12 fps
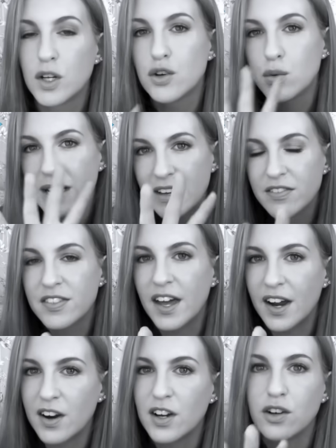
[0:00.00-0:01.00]
you live
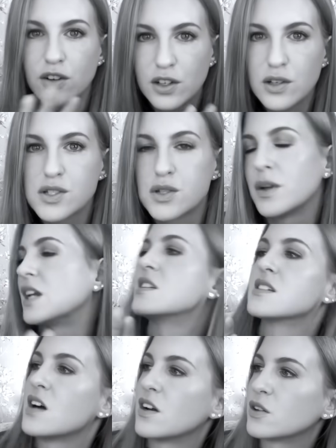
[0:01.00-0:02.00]
there and you're used to it,
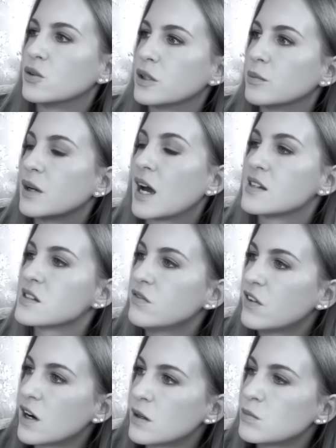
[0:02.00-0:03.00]
it's not annoying. But as a
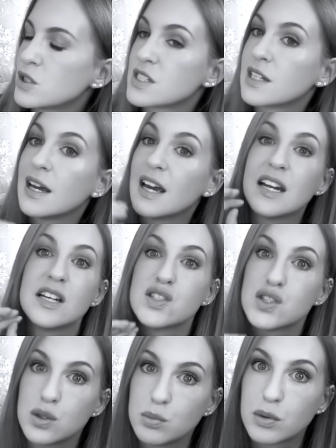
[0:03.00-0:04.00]
foreign person, it is
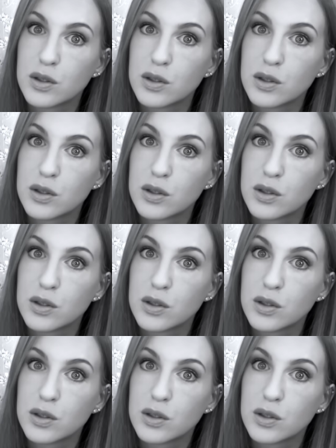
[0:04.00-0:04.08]
super